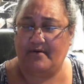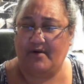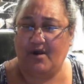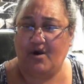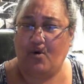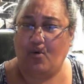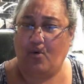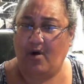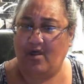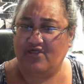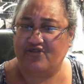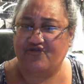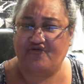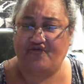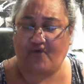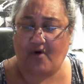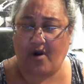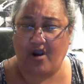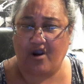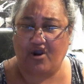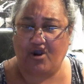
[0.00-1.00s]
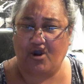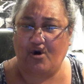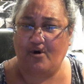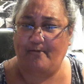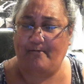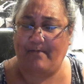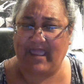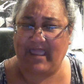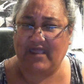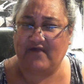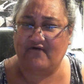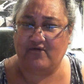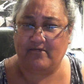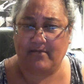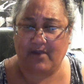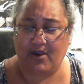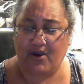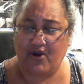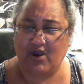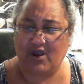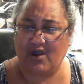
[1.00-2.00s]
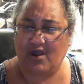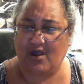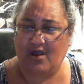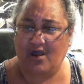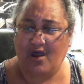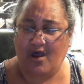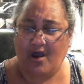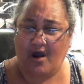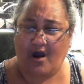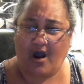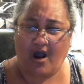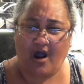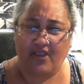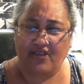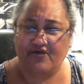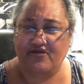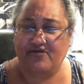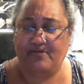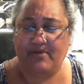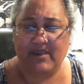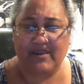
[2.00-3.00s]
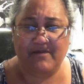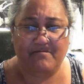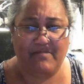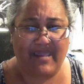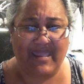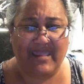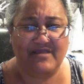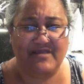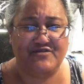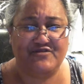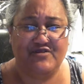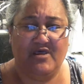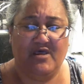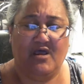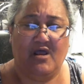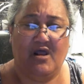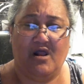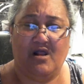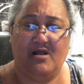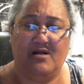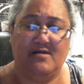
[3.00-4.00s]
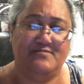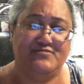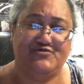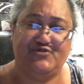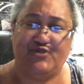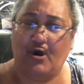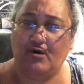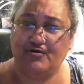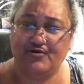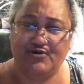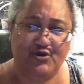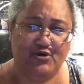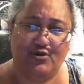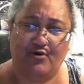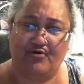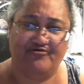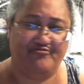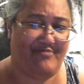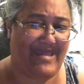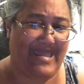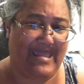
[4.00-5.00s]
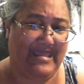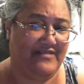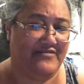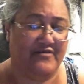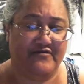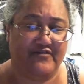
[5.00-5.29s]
Wells Fargo, Bank of America, all those big banks, don't do those banks.